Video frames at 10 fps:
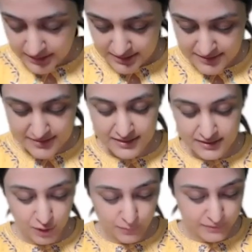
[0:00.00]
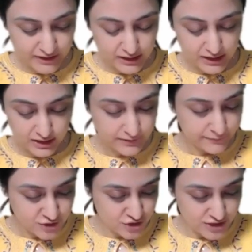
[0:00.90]
This is a topic
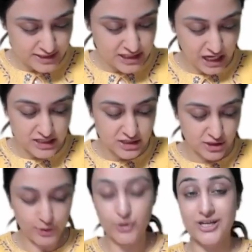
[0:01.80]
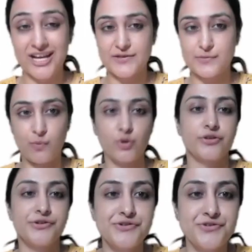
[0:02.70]
which gets asked a lot as
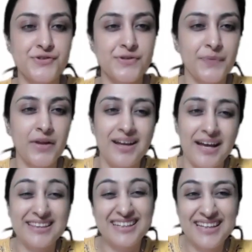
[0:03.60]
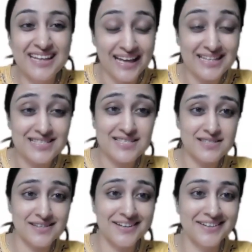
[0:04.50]
spotters and nothing else.